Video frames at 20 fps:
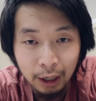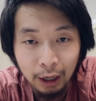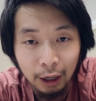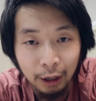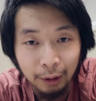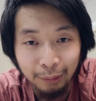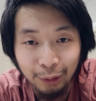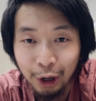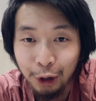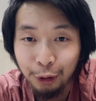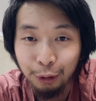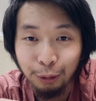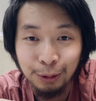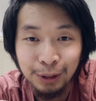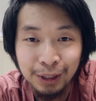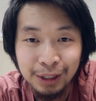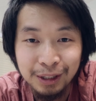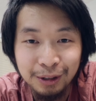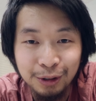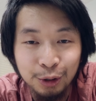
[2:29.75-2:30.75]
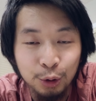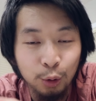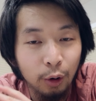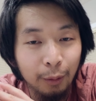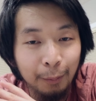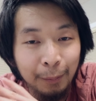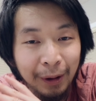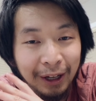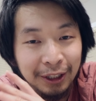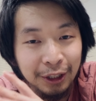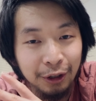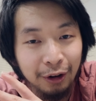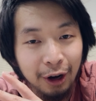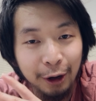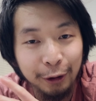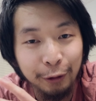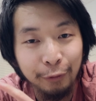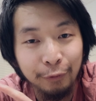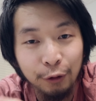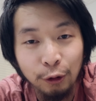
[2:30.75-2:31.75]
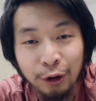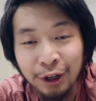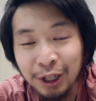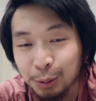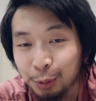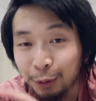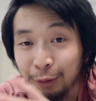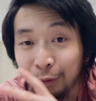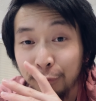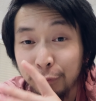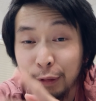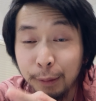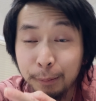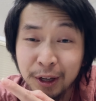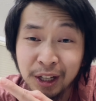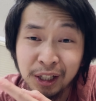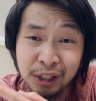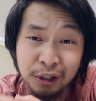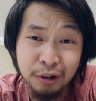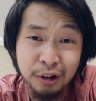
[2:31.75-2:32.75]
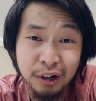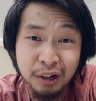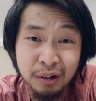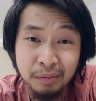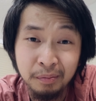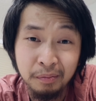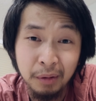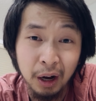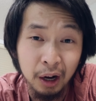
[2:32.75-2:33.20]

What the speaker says: All those dual pixel autofocus with a flippy screen.